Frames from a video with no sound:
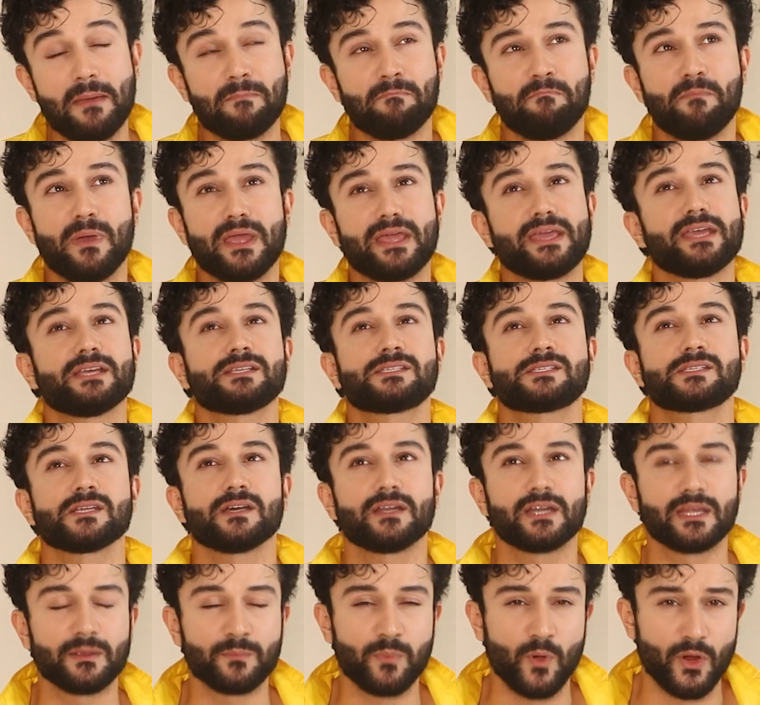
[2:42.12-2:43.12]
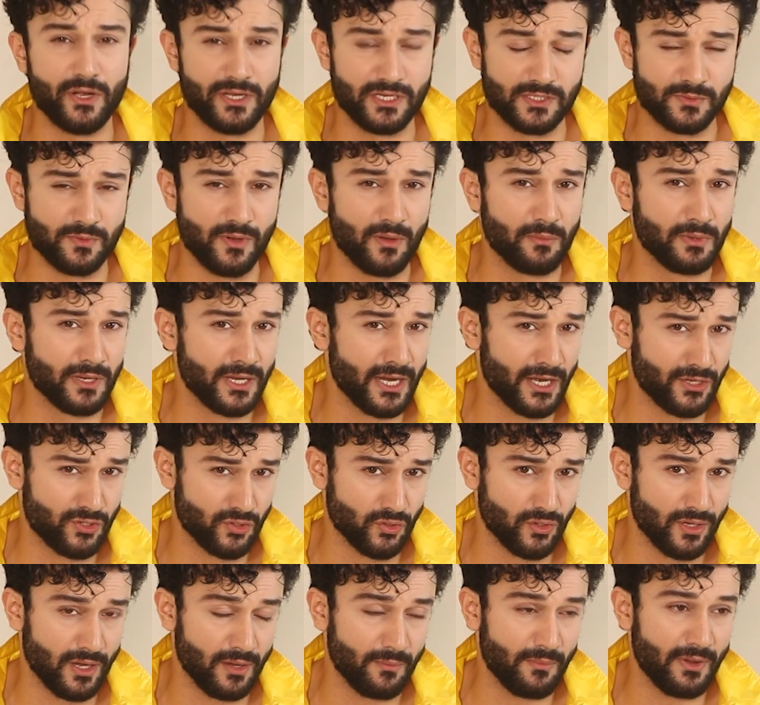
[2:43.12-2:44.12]
my biggest turning point is probably yet
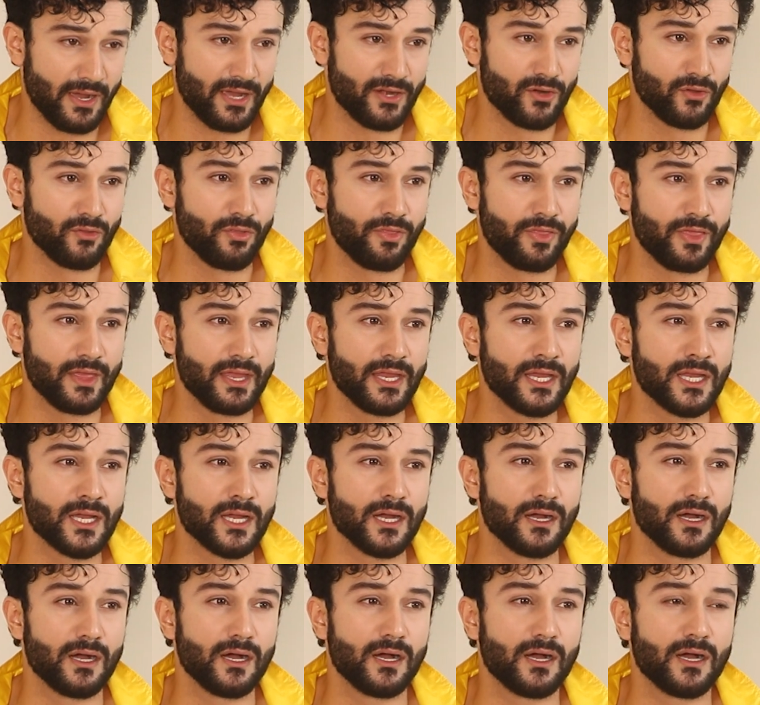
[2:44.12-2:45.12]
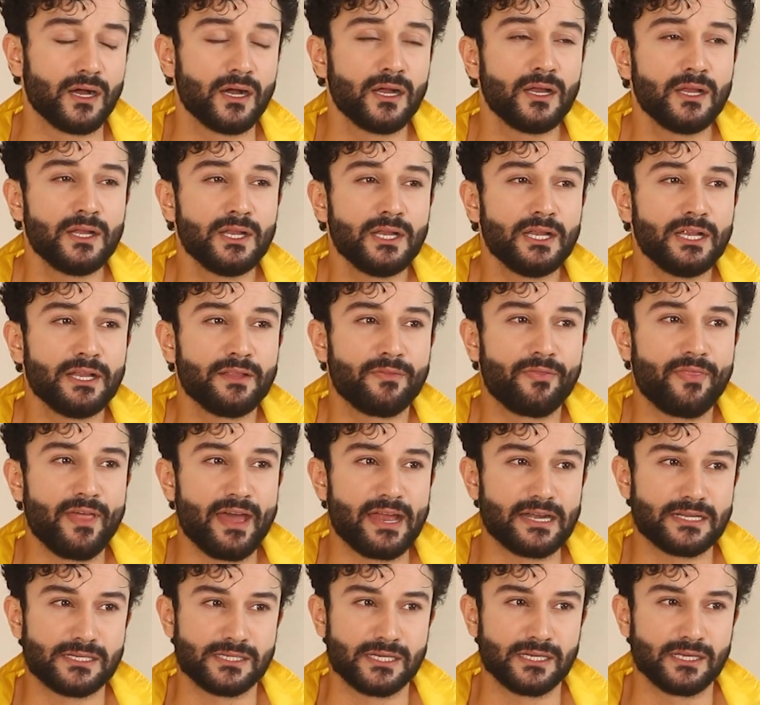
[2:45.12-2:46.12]
to come i don't mm. think hmm. uh,
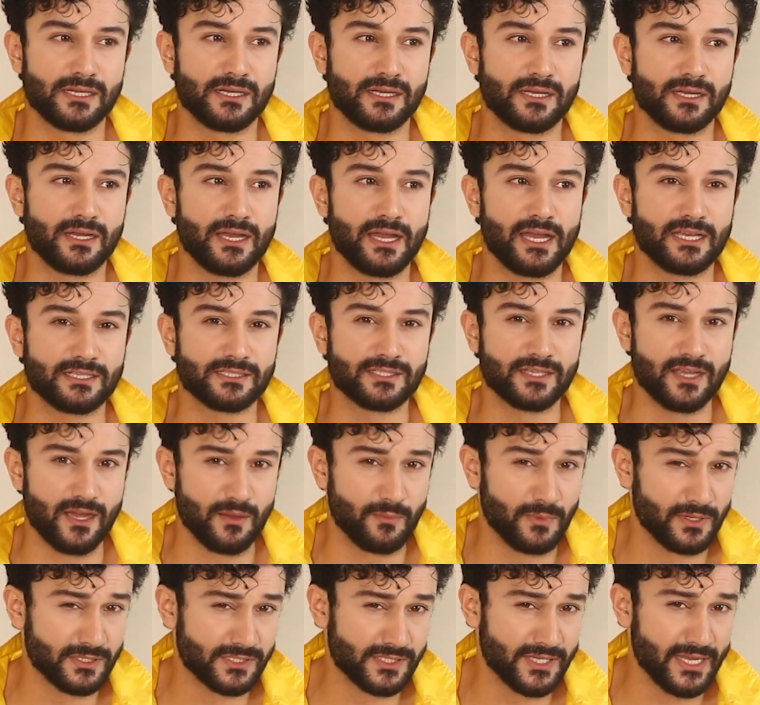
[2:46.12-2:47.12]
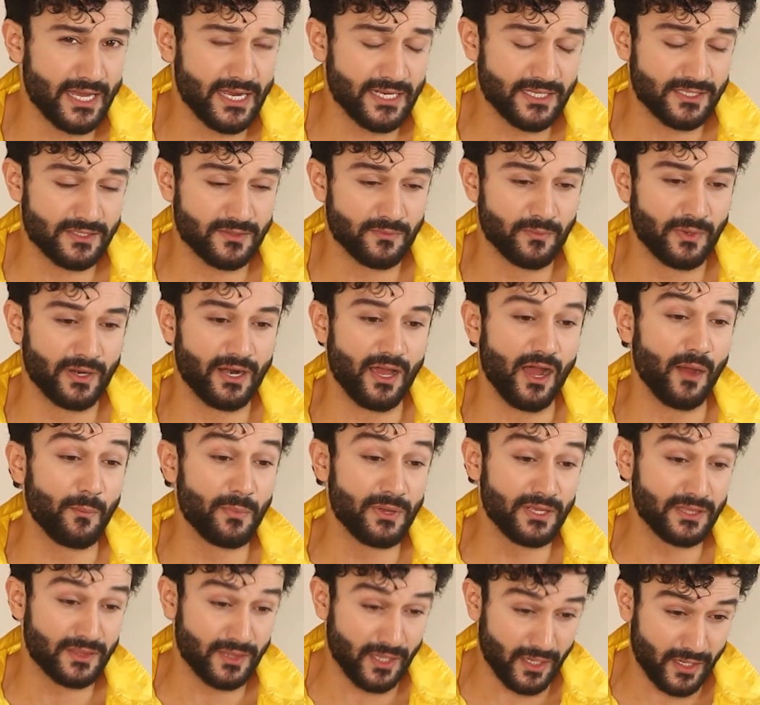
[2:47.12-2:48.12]
that uh, has come as yet. But
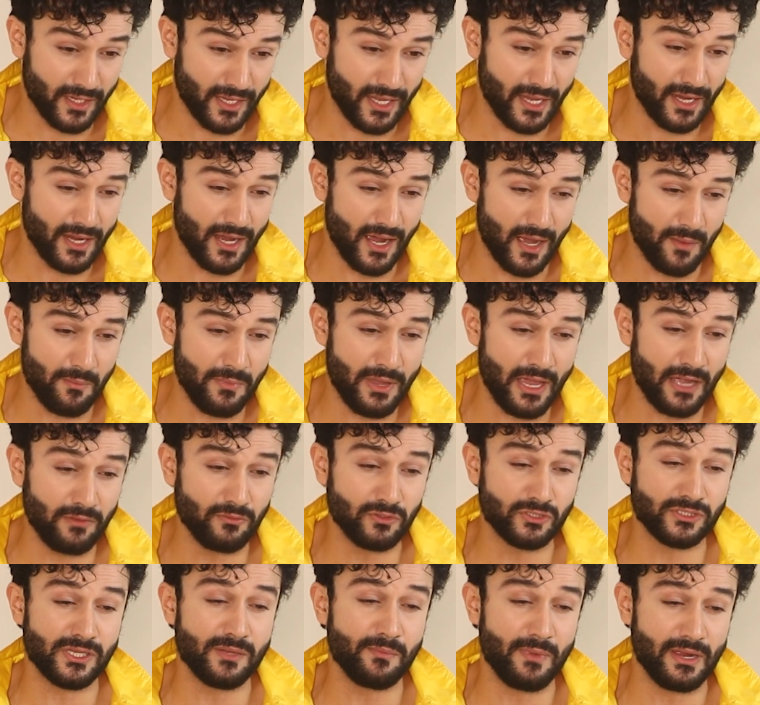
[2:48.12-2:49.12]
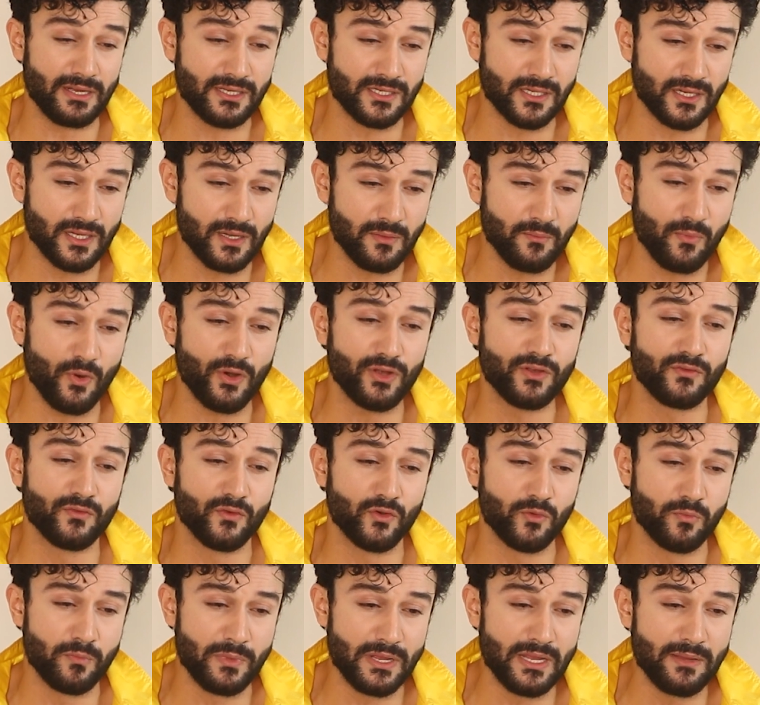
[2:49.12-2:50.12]
abhi tak ke kaam mein, I would say my turning point
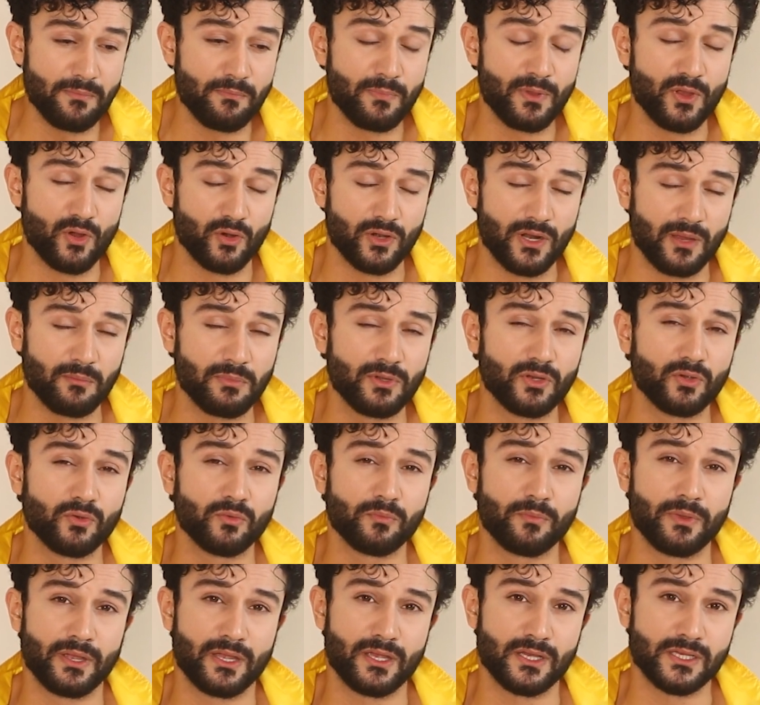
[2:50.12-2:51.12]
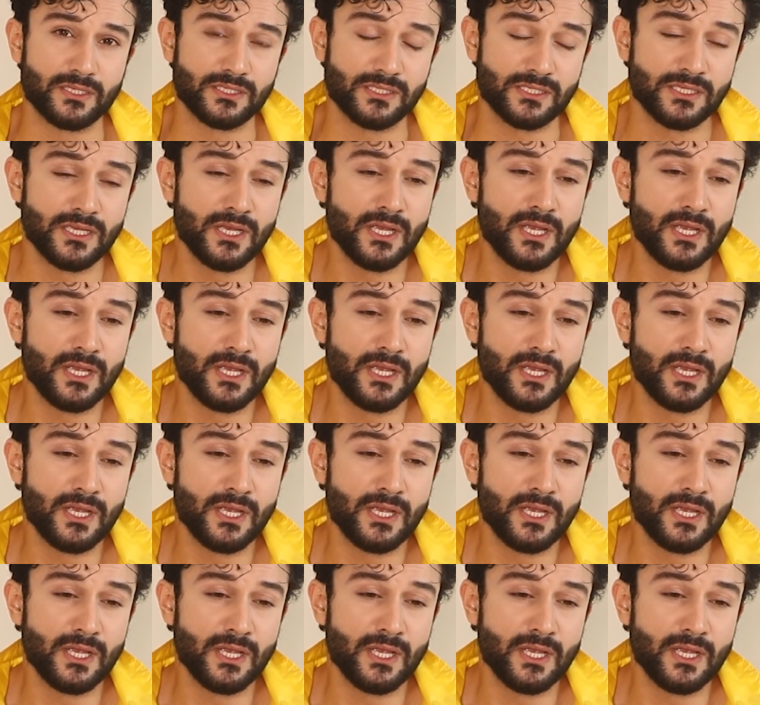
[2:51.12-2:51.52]
would be POW because